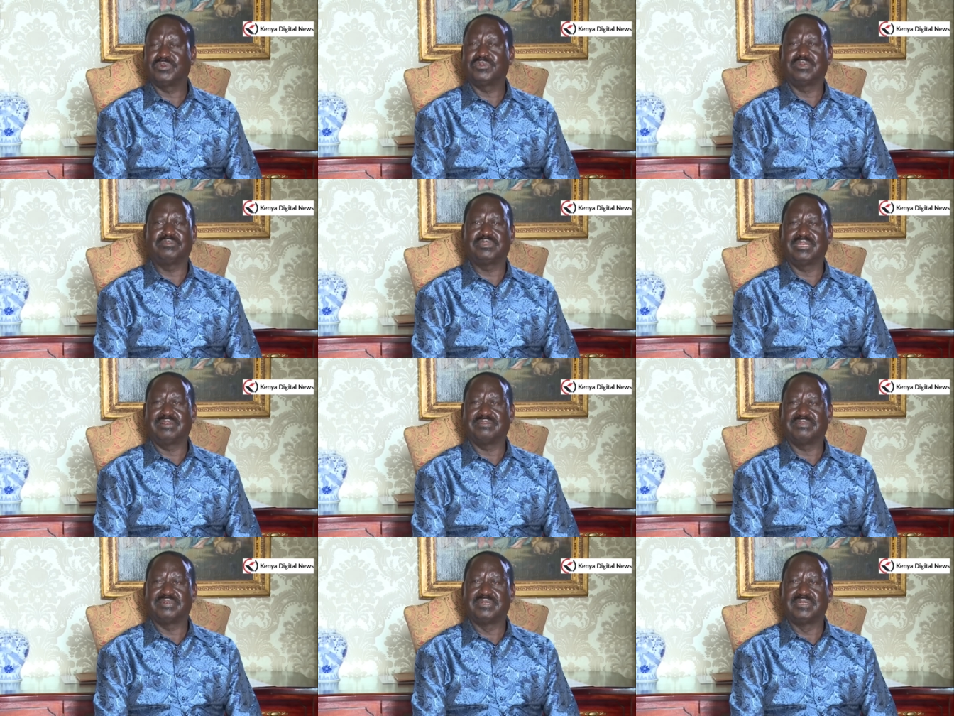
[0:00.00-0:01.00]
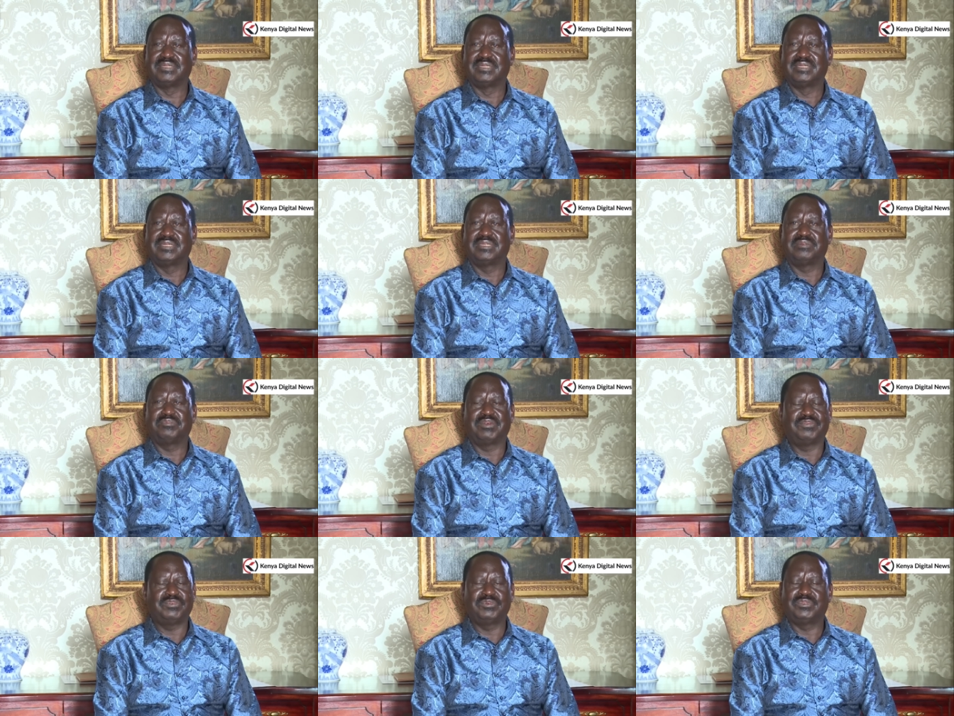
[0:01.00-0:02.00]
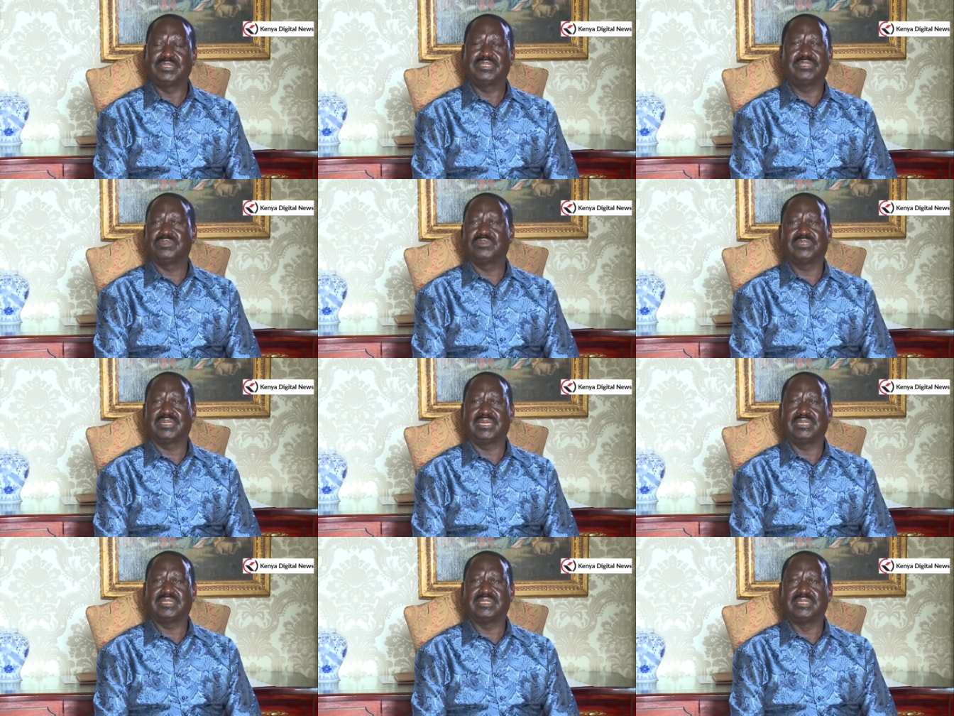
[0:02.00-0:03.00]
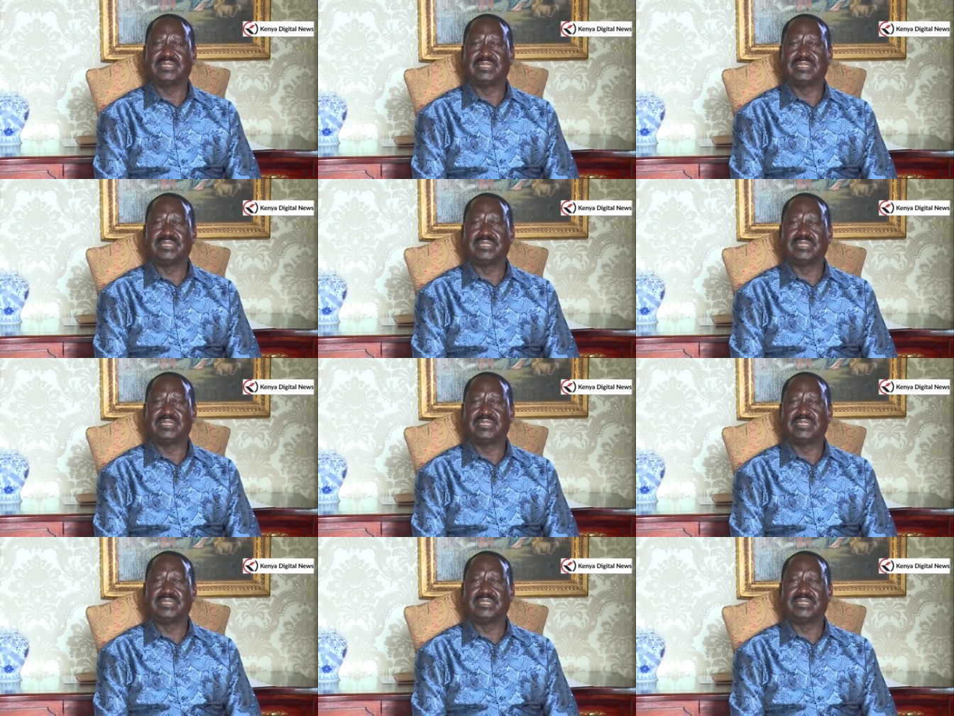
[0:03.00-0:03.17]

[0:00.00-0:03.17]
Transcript: Ruto himself. my view, this is not right.